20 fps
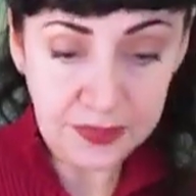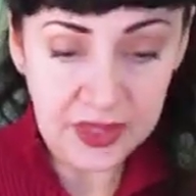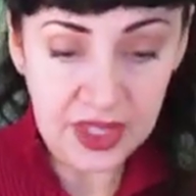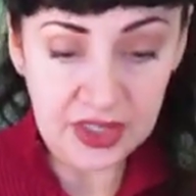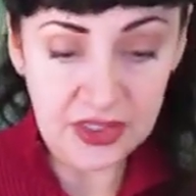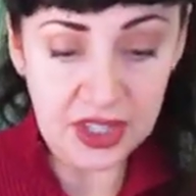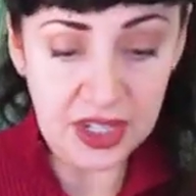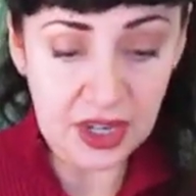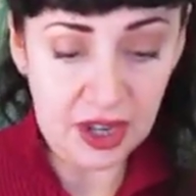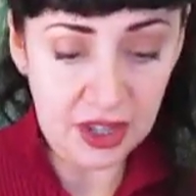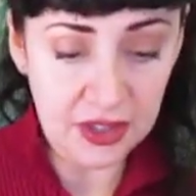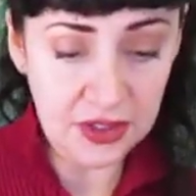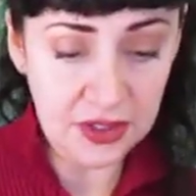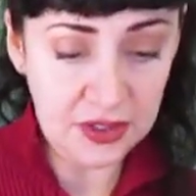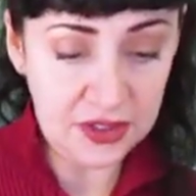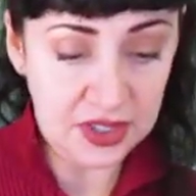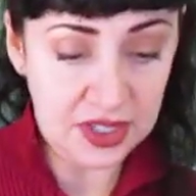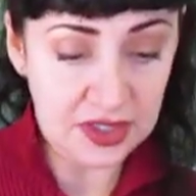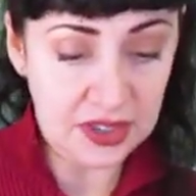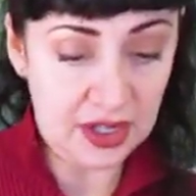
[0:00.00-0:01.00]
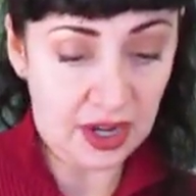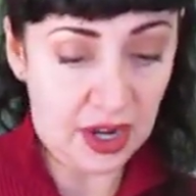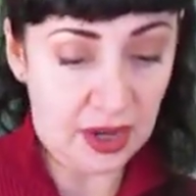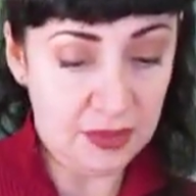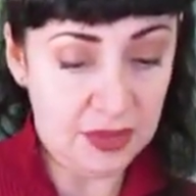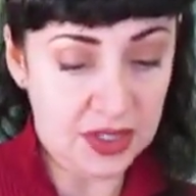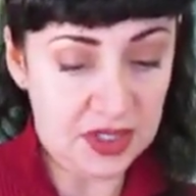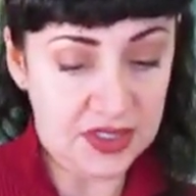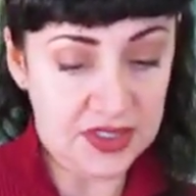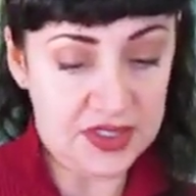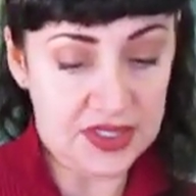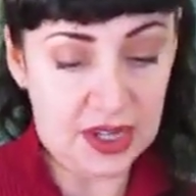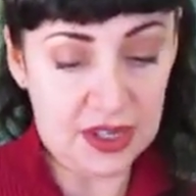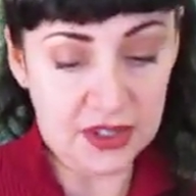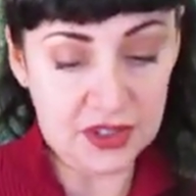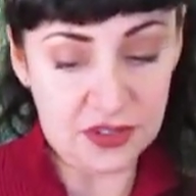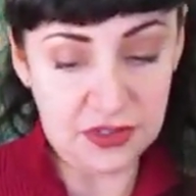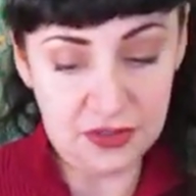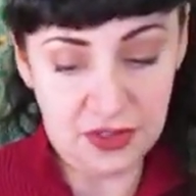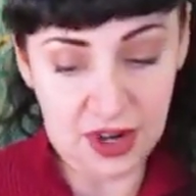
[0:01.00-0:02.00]
The other thing that I'm going to say
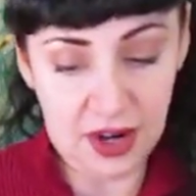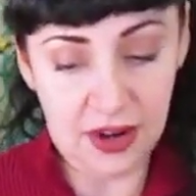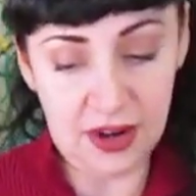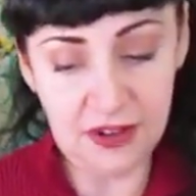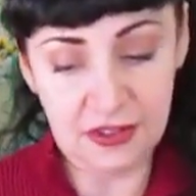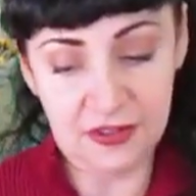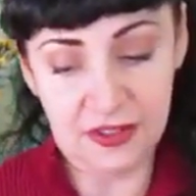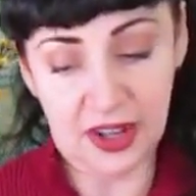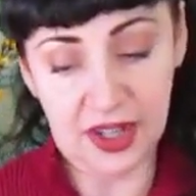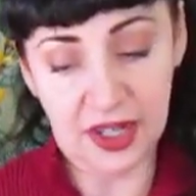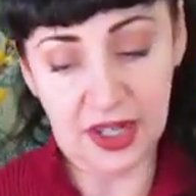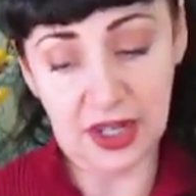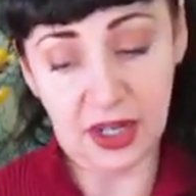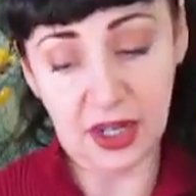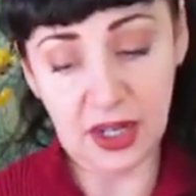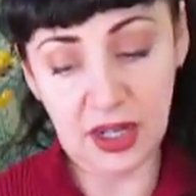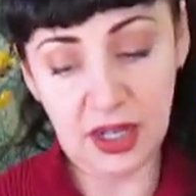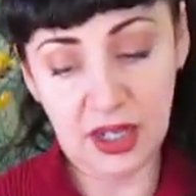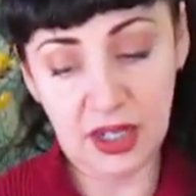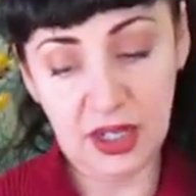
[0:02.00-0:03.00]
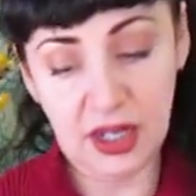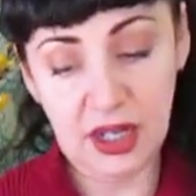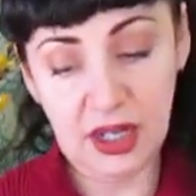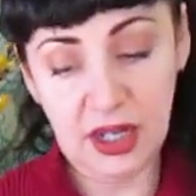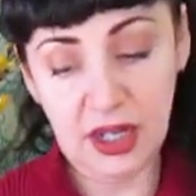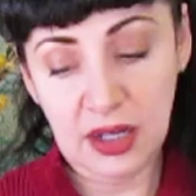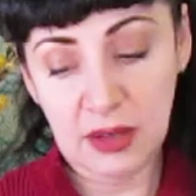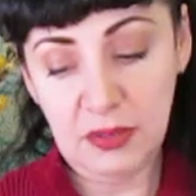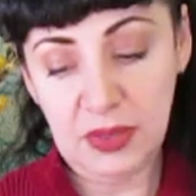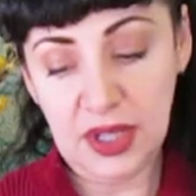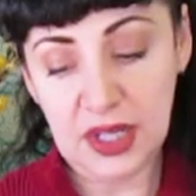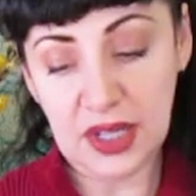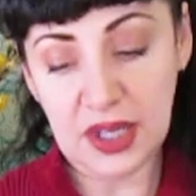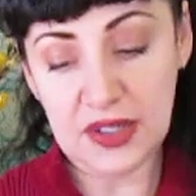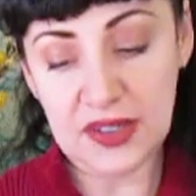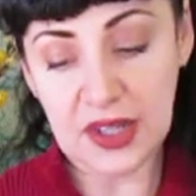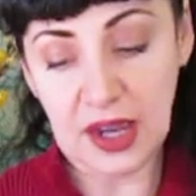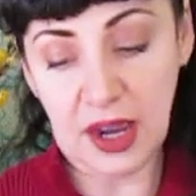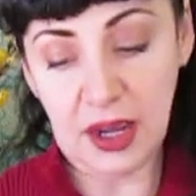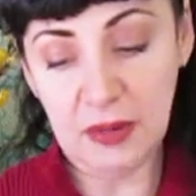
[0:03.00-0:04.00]
is very funny,
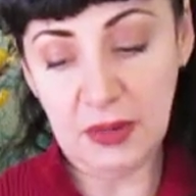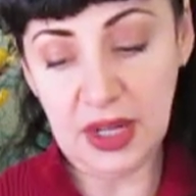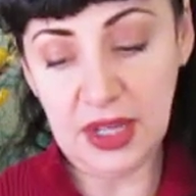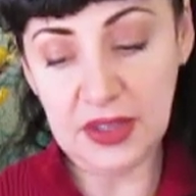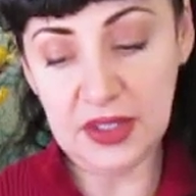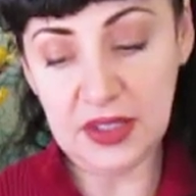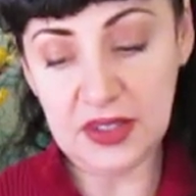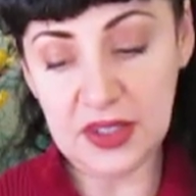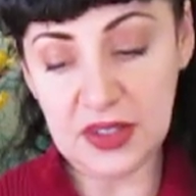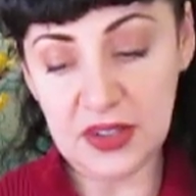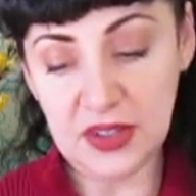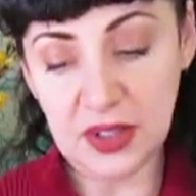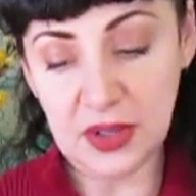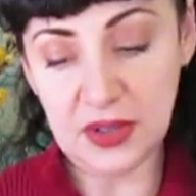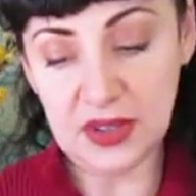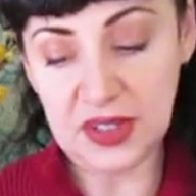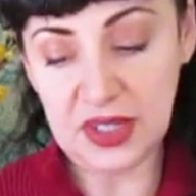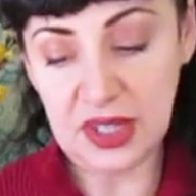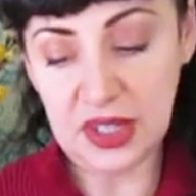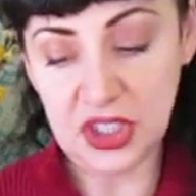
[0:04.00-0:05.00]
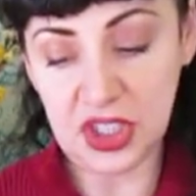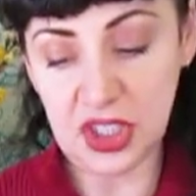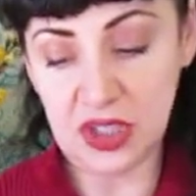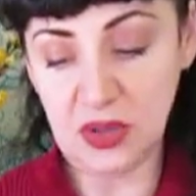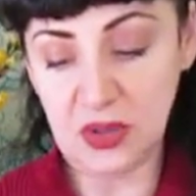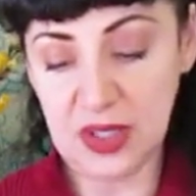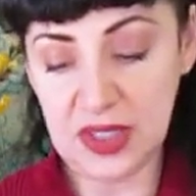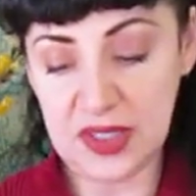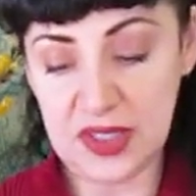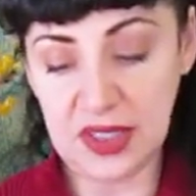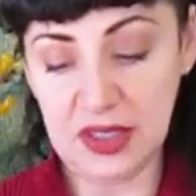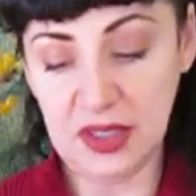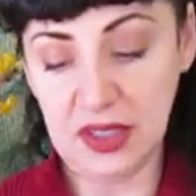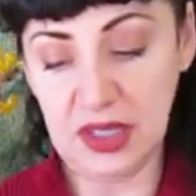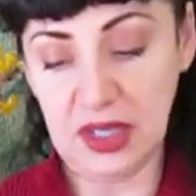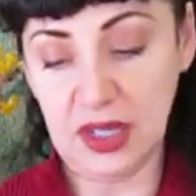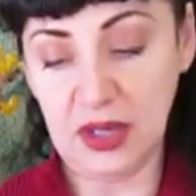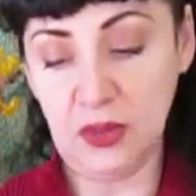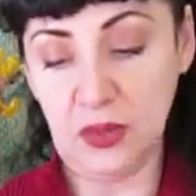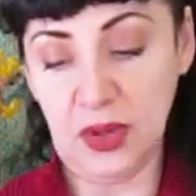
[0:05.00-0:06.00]
because I made this association
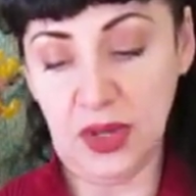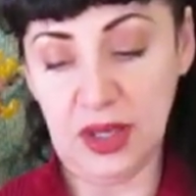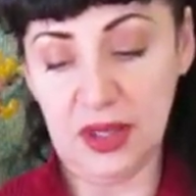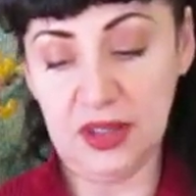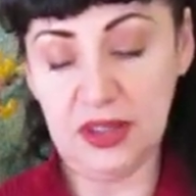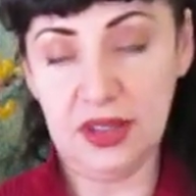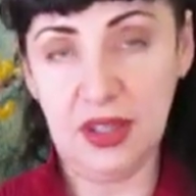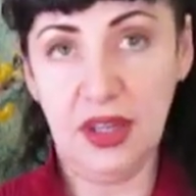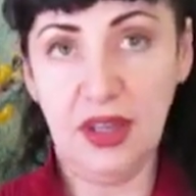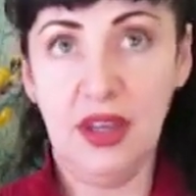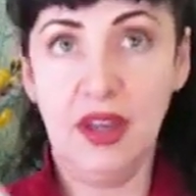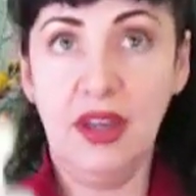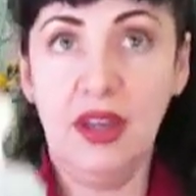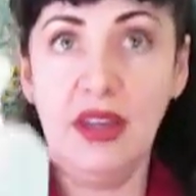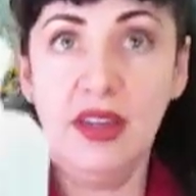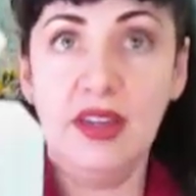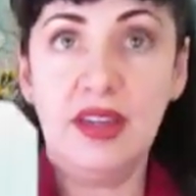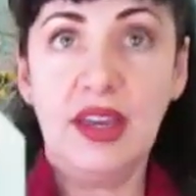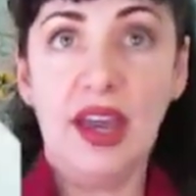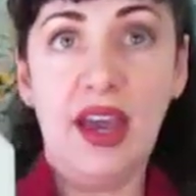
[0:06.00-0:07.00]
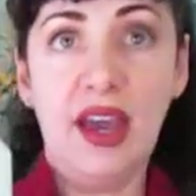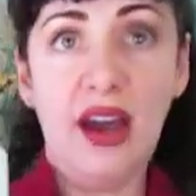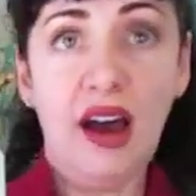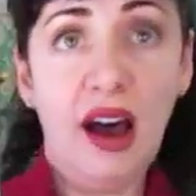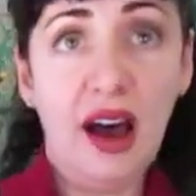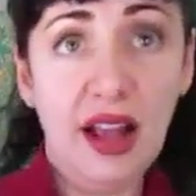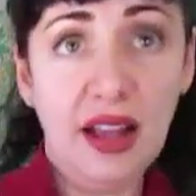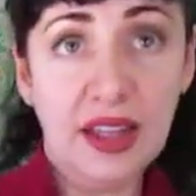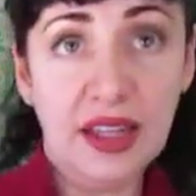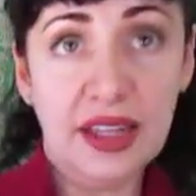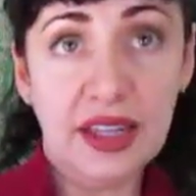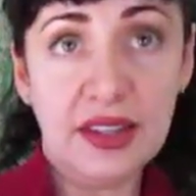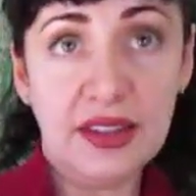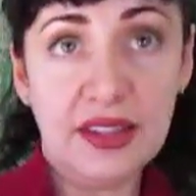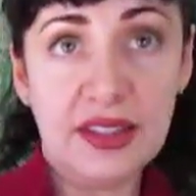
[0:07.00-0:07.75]
recently with Kayali.